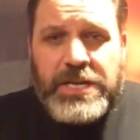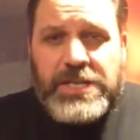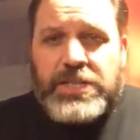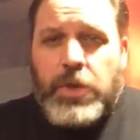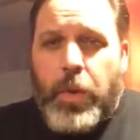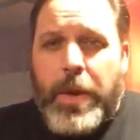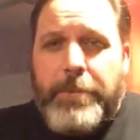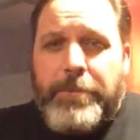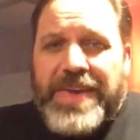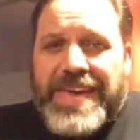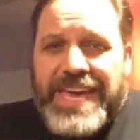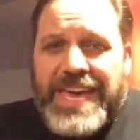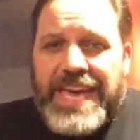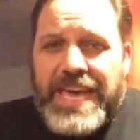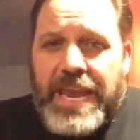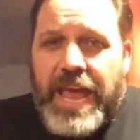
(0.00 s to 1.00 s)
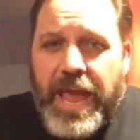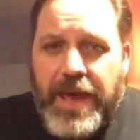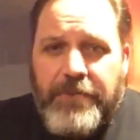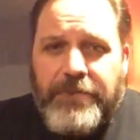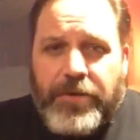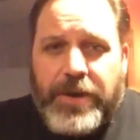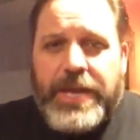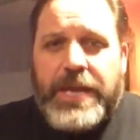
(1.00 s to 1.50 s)
And so we begin
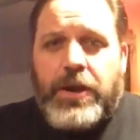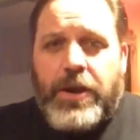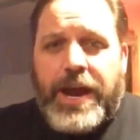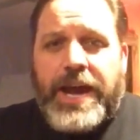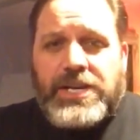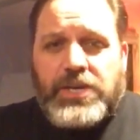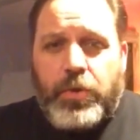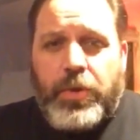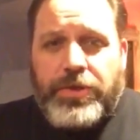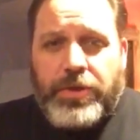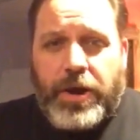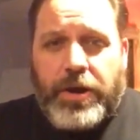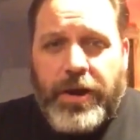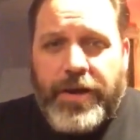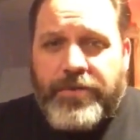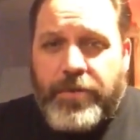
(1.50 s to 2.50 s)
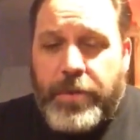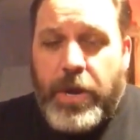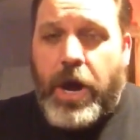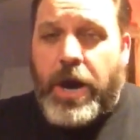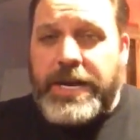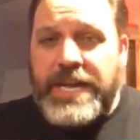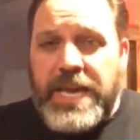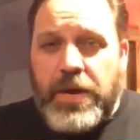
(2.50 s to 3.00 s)
every interaction with our
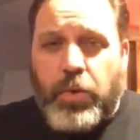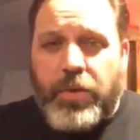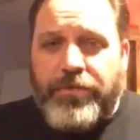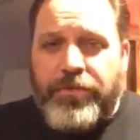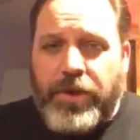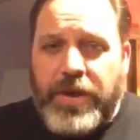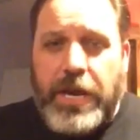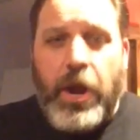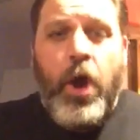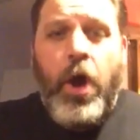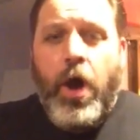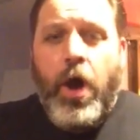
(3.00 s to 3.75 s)
government on equal footing.